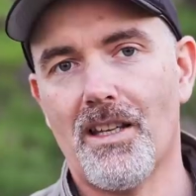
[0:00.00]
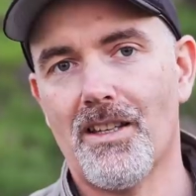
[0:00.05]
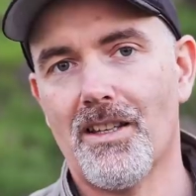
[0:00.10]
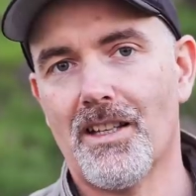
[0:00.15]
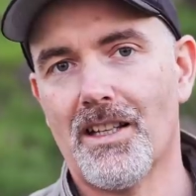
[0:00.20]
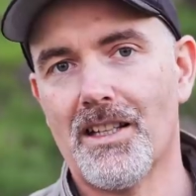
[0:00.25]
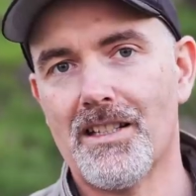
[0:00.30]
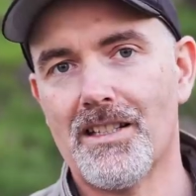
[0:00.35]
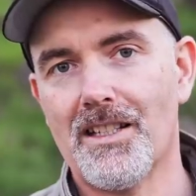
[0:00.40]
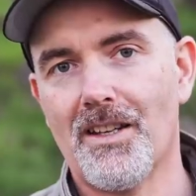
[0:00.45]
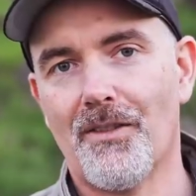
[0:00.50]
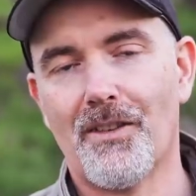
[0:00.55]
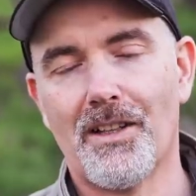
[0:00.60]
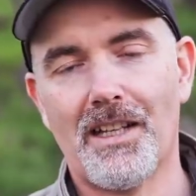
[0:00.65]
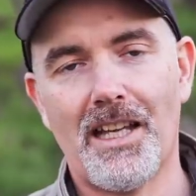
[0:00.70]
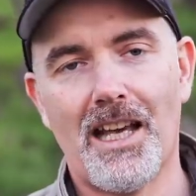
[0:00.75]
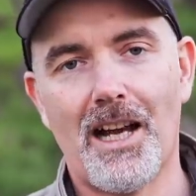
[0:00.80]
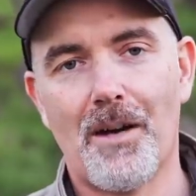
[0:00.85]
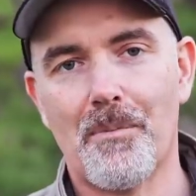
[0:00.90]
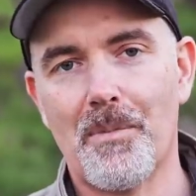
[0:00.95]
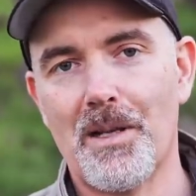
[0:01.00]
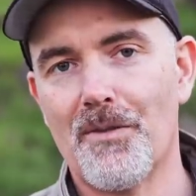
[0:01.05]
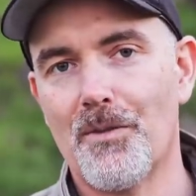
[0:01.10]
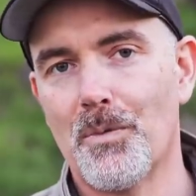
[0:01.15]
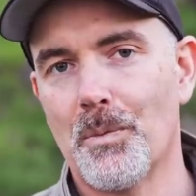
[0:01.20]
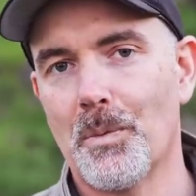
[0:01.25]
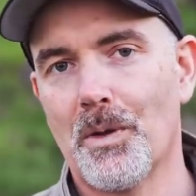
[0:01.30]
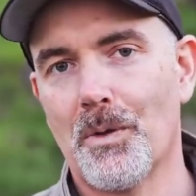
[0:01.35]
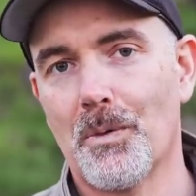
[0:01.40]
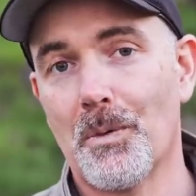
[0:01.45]
you can definitely help
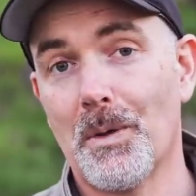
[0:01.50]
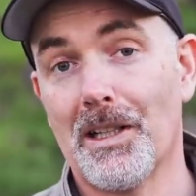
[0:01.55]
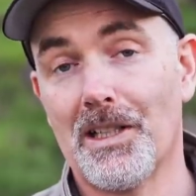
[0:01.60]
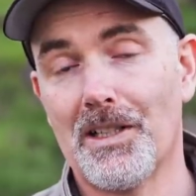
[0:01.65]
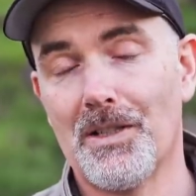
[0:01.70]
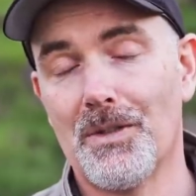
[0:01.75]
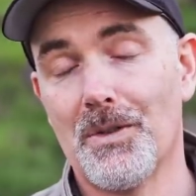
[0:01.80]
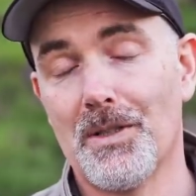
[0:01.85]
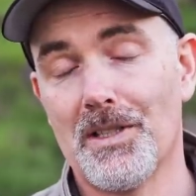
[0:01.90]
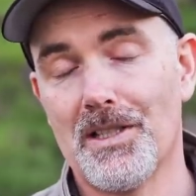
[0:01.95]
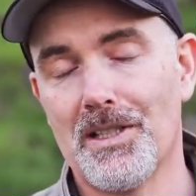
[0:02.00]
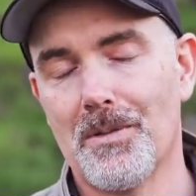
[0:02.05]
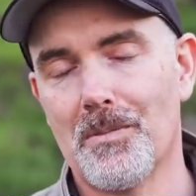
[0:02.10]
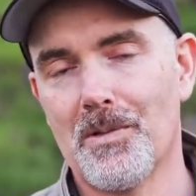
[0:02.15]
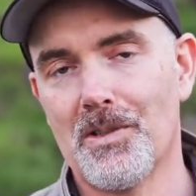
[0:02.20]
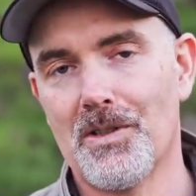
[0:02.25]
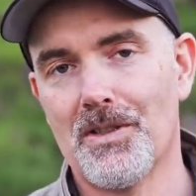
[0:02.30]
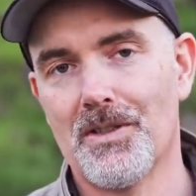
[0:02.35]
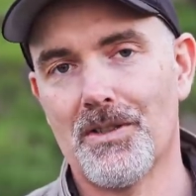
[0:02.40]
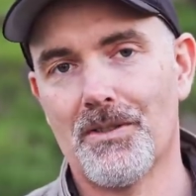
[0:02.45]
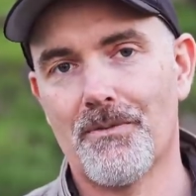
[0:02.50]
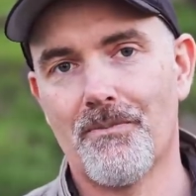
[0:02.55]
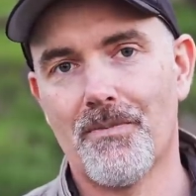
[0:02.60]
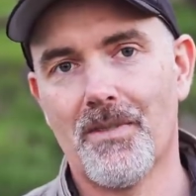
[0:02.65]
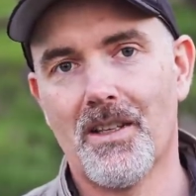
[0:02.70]
even with really noisy images.